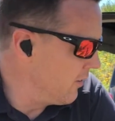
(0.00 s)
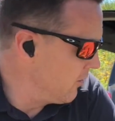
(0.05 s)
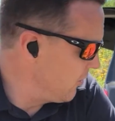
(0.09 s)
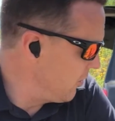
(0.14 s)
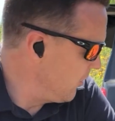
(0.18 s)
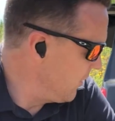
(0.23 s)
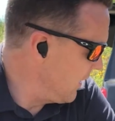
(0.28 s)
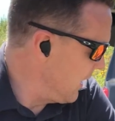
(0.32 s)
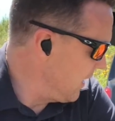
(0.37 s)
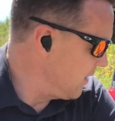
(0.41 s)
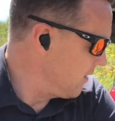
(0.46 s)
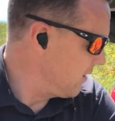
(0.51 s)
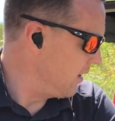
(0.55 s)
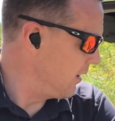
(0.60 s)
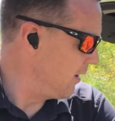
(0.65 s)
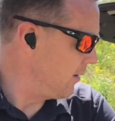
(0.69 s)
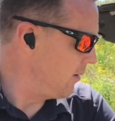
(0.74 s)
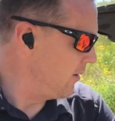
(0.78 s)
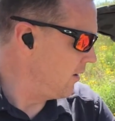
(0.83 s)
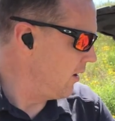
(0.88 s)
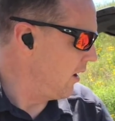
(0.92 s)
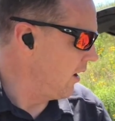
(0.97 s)
so that
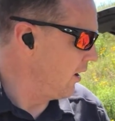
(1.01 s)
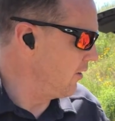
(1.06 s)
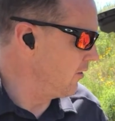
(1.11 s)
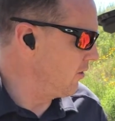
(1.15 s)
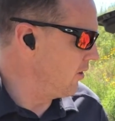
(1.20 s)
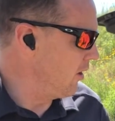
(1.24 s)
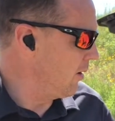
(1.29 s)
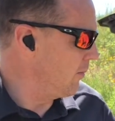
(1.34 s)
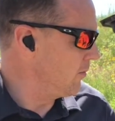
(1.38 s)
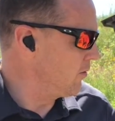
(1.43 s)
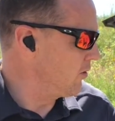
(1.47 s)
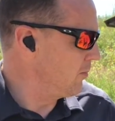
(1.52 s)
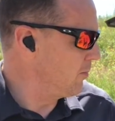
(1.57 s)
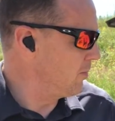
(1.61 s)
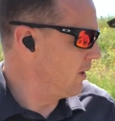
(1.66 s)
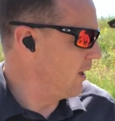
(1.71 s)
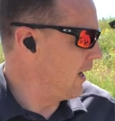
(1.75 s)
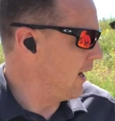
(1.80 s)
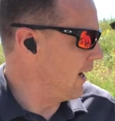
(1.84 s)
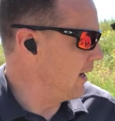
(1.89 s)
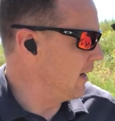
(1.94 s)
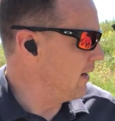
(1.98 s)
Arms & Arms
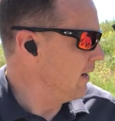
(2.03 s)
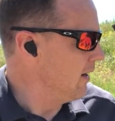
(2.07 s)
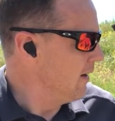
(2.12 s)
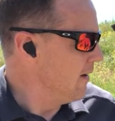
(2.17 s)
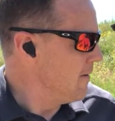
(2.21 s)
supplied